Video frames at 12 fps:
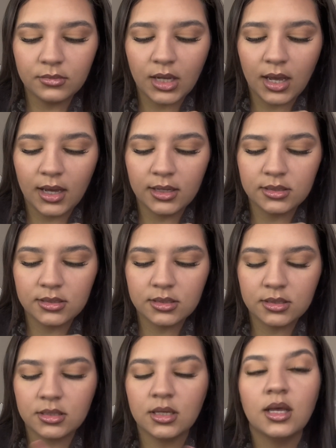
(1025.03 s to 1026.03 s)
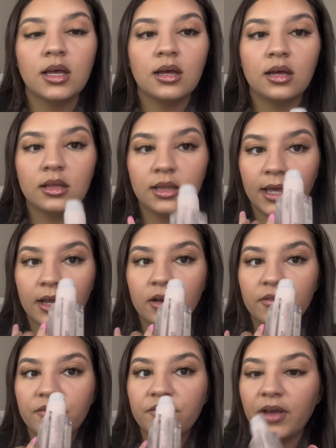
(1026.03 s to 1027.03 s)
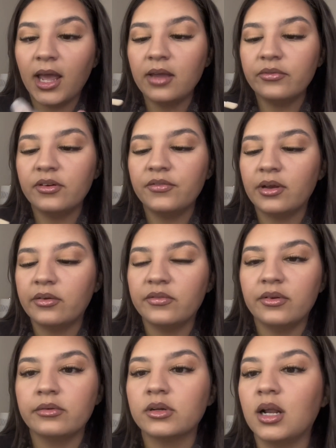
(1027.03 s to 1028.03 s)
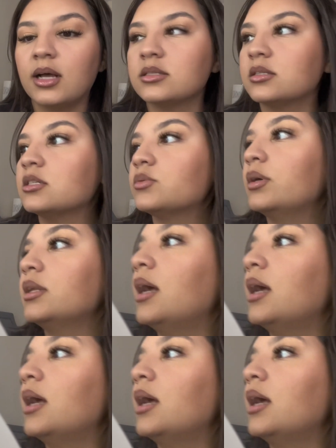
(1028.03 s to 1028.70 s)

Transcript: Ice, like favorite gloss, this one.